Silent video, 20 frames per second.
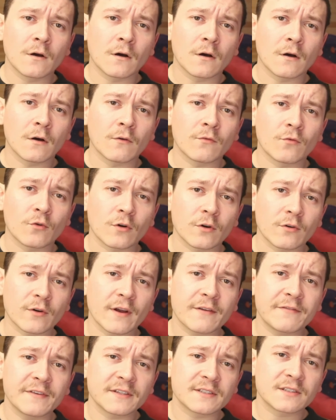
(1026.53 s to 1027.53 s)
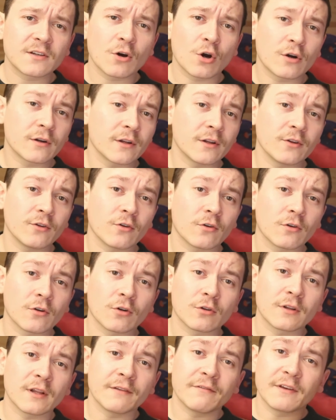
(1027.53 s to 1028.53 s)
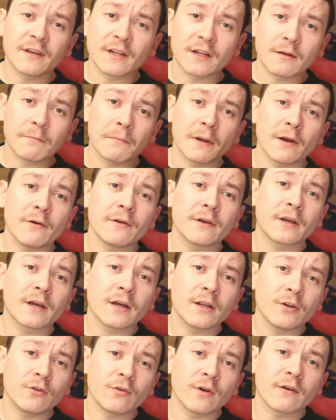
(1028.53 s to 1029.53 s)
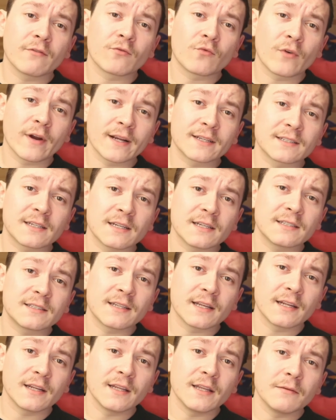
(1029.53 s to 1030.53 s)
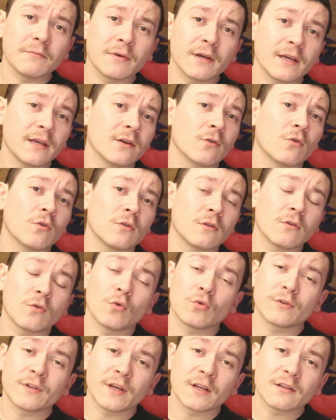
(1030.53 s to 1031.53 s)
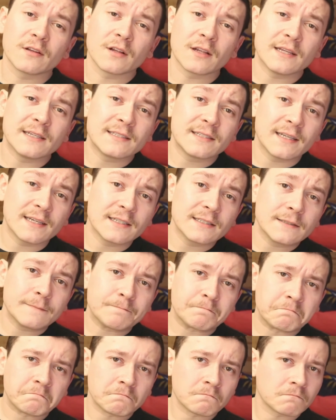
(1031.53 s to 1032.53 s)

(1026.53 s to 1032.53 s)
graphics card and you're not living in America and you have Craigslist and eBay or all the other listings.